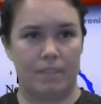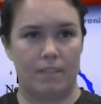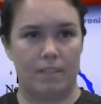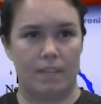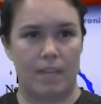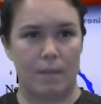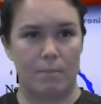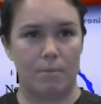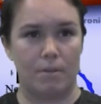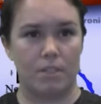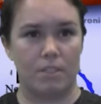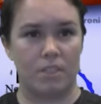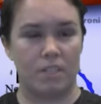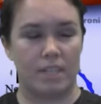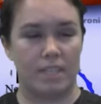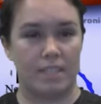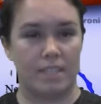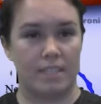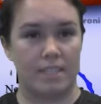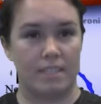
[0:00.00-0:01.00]
Neighbor
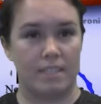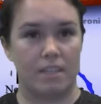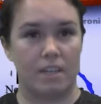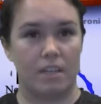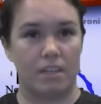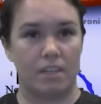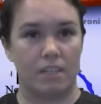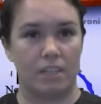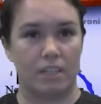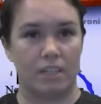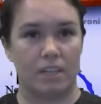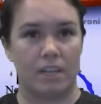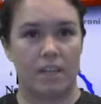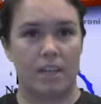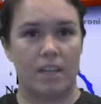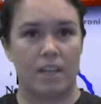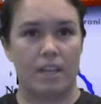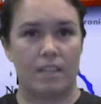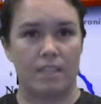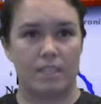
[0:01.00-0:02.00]
Tracy Stalker,
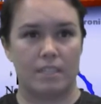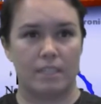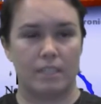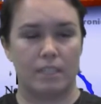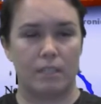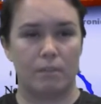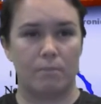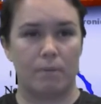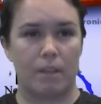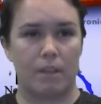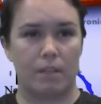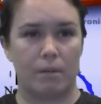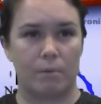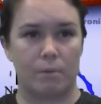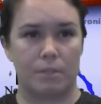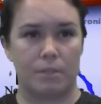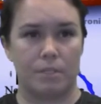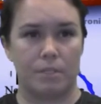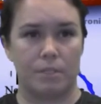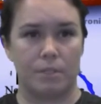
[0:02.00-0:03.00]
a single mother
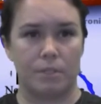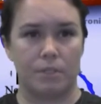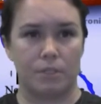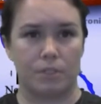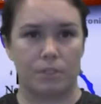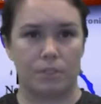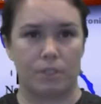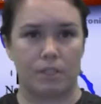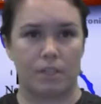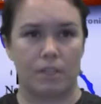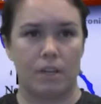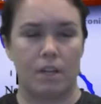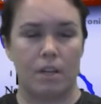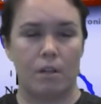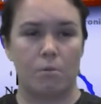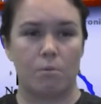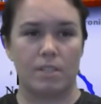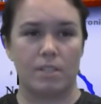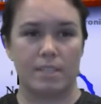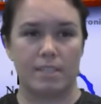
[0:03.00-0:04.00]
with two children,
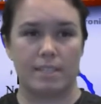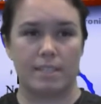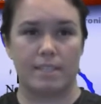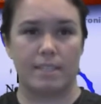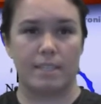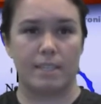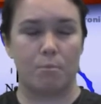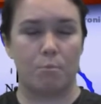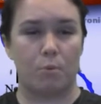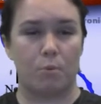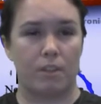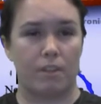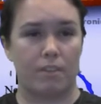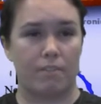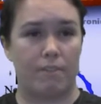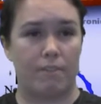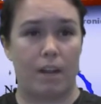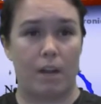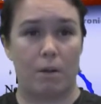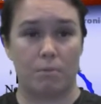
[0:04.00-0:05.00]
was asleep when the
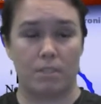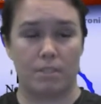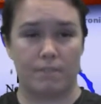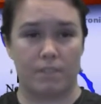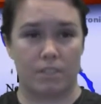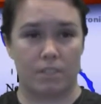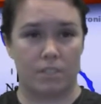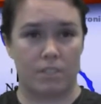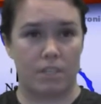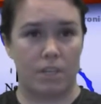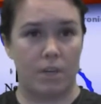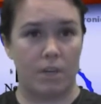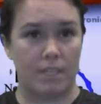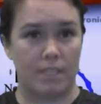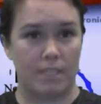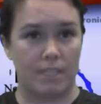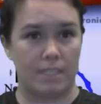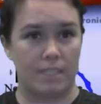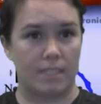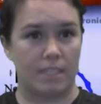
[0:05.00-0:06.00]
fire was first
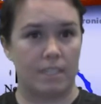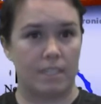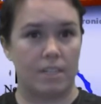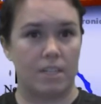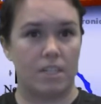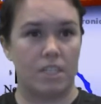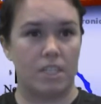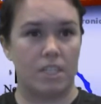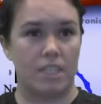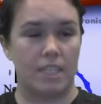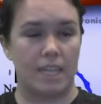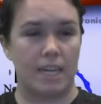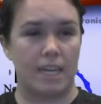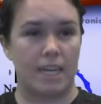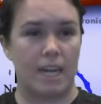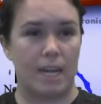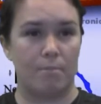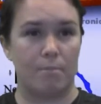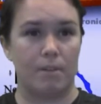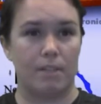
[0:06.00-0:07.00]
noticed. She said a
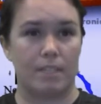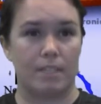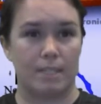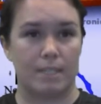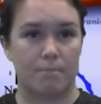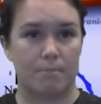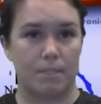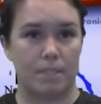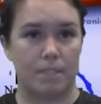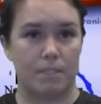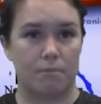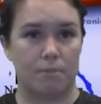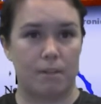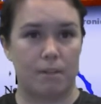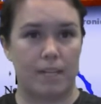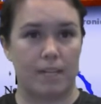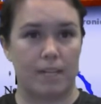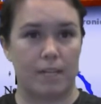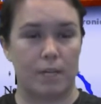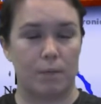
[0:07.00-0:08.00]
neighbor attempted to
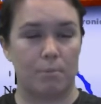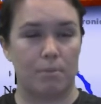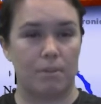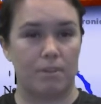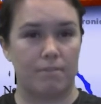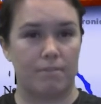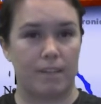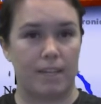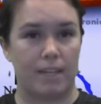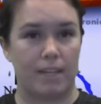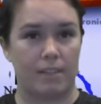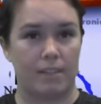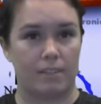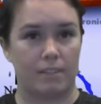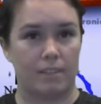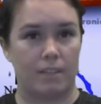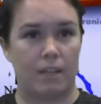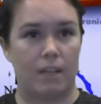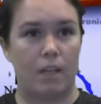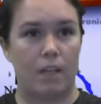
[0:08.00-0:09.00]
wake her but
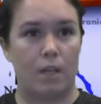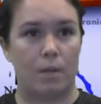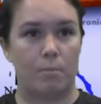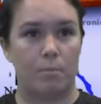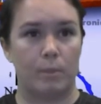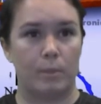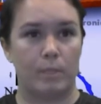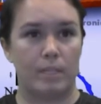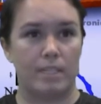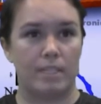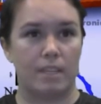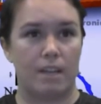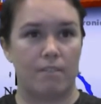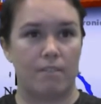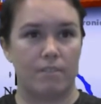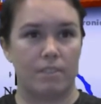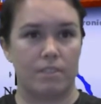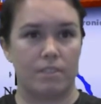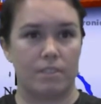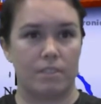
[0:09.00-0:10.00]
failed. Police
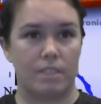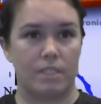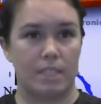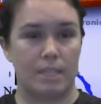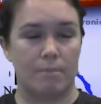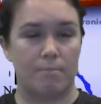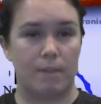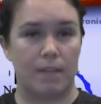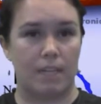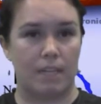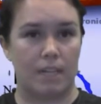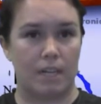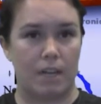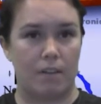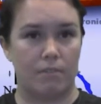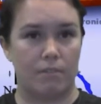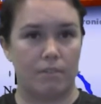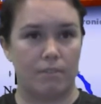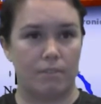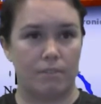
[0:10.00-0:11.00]
officers did make
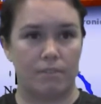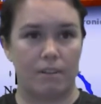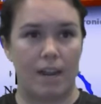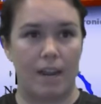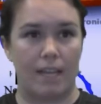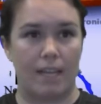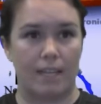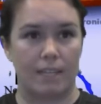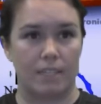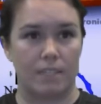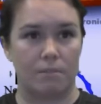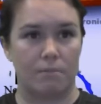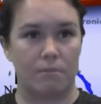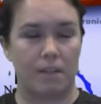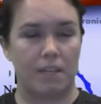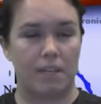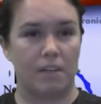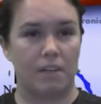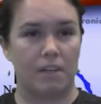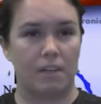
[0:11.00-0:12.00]
enough of a racket to
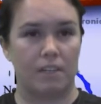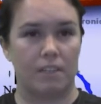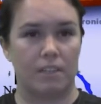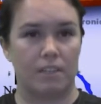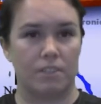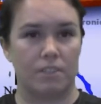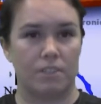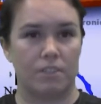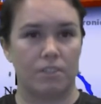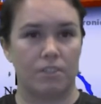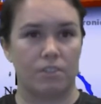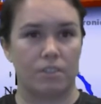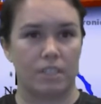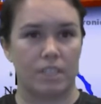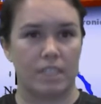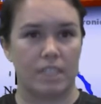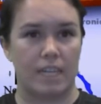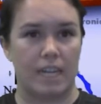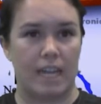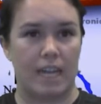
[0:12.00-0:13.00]
wake her and her children,
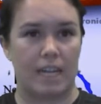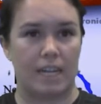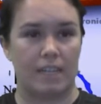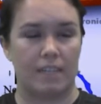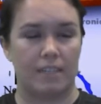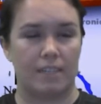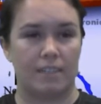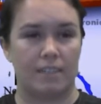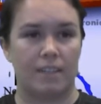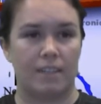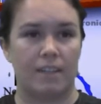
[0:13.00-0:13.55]
she added.